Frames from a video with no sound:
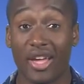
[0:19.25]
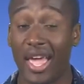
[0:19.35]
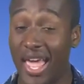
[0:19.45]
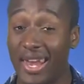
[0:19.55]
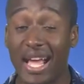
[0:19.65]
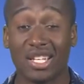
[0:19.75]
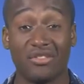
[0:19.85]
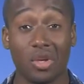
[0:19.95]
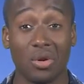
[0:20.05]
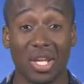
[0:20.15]
and active
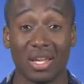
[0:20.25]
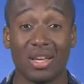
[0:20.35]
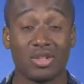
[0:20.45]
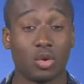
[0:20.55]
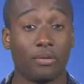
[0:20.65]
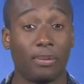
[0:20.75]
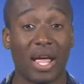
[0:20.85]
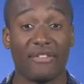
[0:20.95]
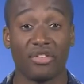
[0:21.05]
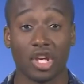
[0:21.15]
duty to
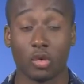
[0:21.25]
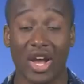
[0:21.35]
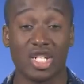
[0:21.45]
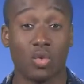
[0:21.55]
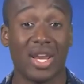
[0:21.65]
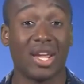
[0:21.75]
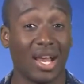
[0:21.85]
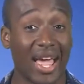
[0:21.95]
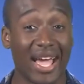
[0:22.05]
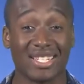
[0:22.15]
apply for the graduating
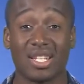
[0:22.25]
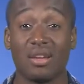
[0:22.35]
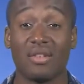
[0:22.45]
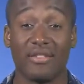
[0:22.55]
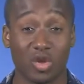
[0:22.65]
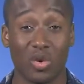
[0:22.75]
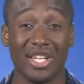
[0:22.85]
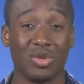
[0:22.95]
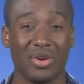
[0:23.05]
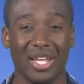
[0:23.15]
class of
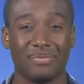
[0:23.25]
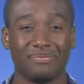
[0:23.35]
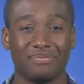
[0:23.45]
2020.